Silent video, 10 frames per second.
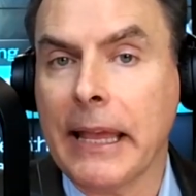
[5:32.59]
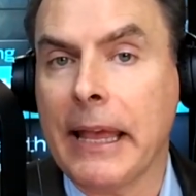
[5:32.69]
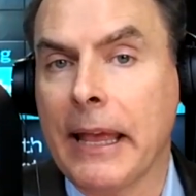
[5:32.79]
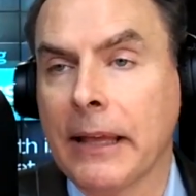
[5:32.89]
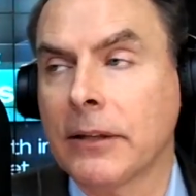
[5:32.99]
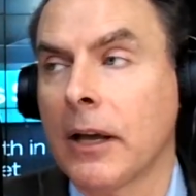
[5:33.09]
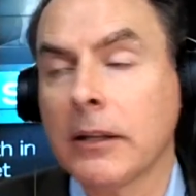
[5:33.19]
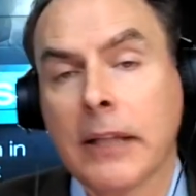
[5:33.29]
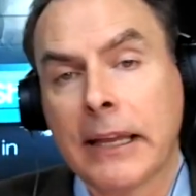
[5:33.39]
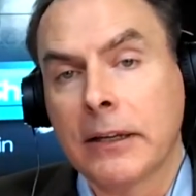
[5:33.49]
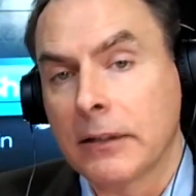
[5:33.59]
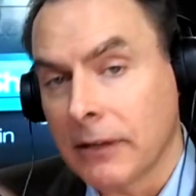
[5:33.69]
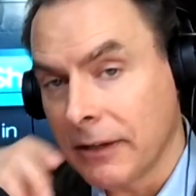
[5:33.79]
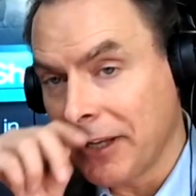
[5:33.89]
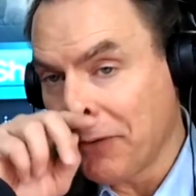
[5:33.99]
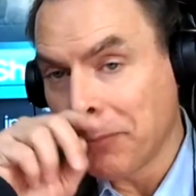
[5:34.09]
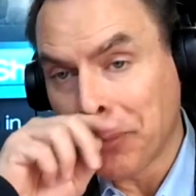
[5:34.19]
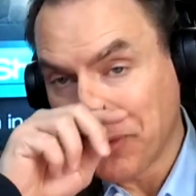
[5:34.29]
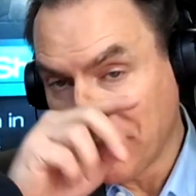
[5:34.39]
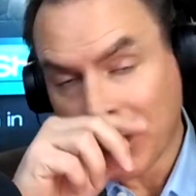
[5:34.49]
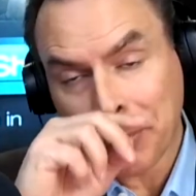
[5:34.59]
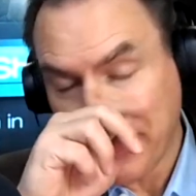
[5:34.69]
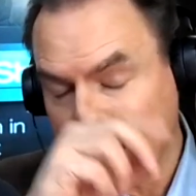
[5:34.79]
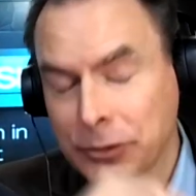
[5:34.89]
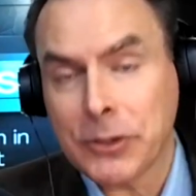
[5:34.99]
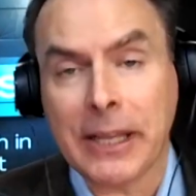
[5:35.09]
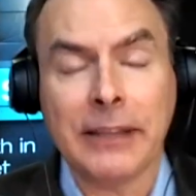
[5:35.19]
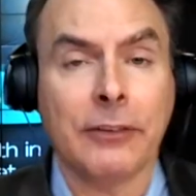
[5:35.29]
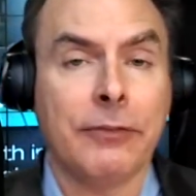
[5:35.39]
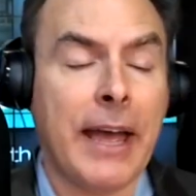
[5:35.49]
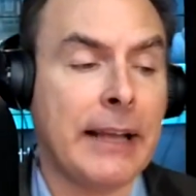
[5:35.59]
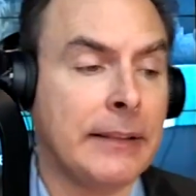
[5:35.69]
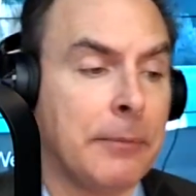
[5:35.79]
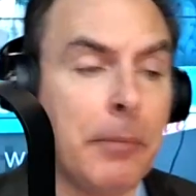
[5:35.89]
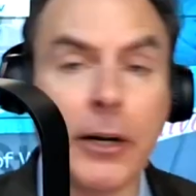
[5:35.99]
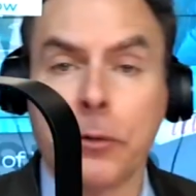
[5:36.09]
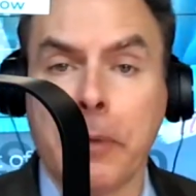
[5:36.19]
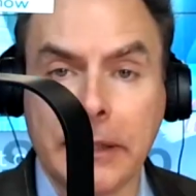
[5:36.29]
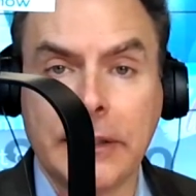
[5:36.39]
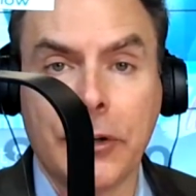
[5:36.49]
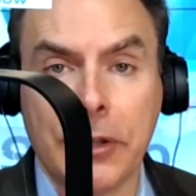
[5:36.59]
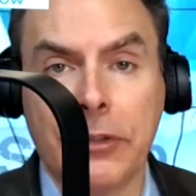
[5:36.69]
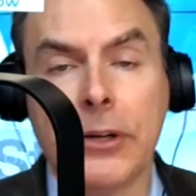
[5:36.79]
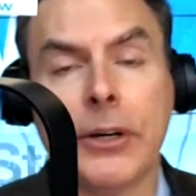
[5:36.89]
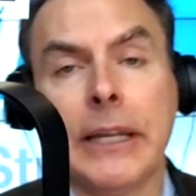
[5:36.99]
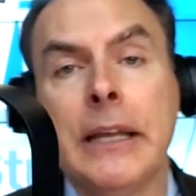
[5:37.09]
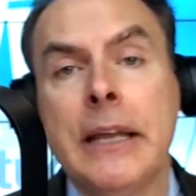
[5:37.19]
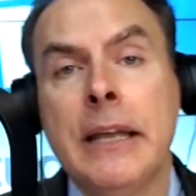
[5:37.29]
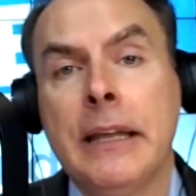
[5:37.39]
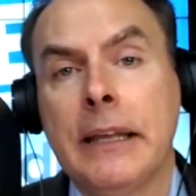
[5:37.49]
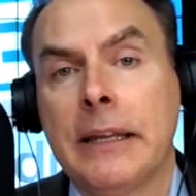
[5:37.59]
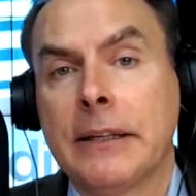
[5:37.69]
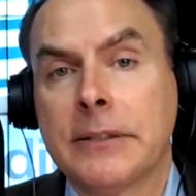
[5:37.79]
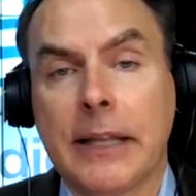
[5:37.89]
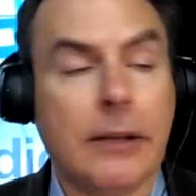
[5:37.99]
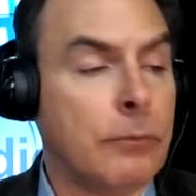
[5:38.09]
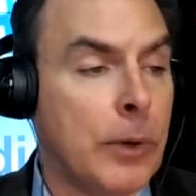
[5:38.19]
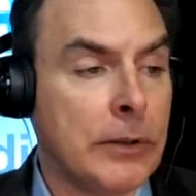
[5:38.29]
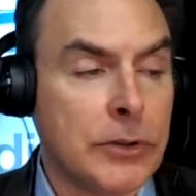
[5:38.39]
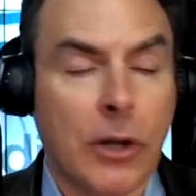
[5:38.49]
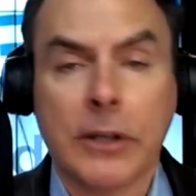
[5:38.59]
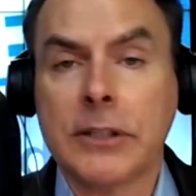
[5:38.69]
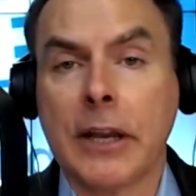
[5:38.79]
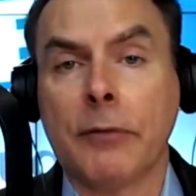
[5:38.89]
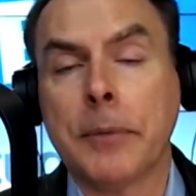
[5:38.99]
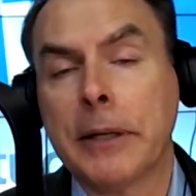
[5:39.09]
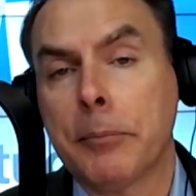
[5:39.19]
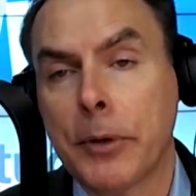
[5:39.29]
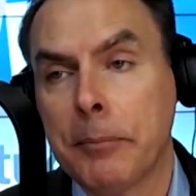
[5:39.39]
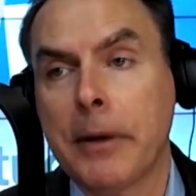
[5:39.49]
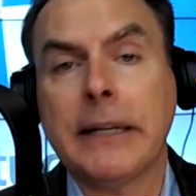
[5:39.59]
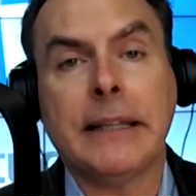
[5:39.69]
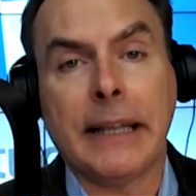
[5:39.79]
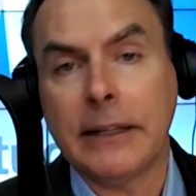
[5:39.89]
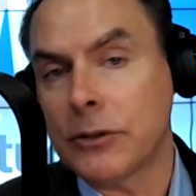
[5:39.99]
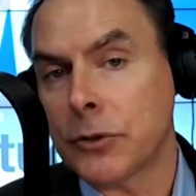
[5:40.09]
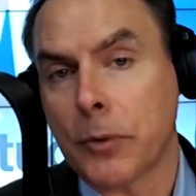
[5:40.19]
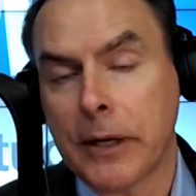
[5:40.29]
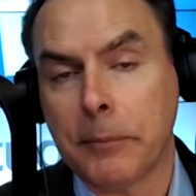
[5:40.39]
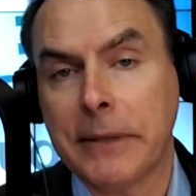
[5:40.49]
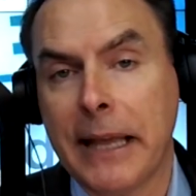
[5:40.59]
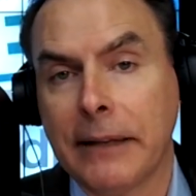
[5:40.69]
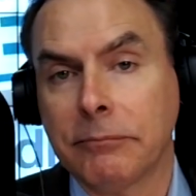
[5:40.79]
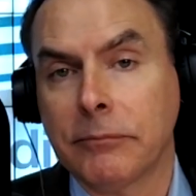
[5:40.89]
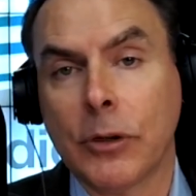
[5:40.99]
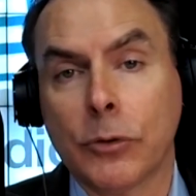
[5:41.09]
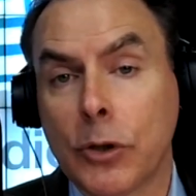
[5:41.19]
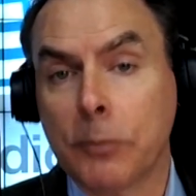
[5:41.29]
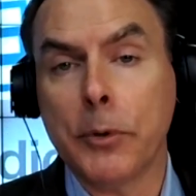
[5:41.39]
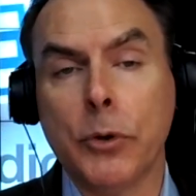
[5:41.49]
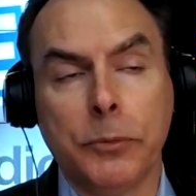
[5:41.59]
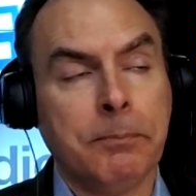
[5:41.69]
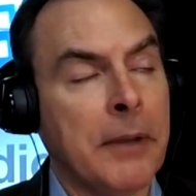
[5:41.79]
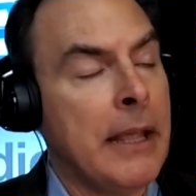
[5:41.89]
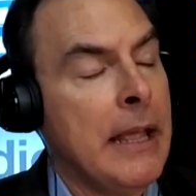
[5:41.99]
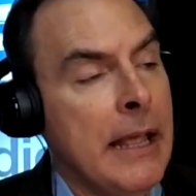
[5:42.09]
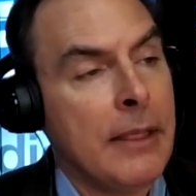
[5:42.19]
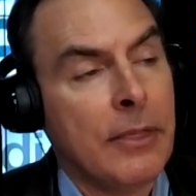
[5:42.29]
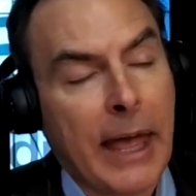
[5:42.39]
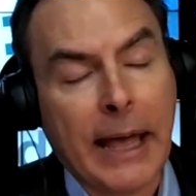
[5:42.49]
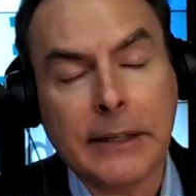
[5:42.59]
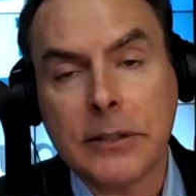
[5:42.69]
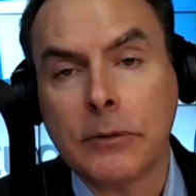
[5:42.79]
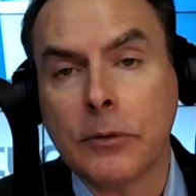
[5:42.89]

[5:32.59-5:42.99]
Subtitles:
And unlike a government we talked about yesterday, the fact that modern monetary theory is that, well, as long as the government can print money, they can just run up debt, you know, to the moon, that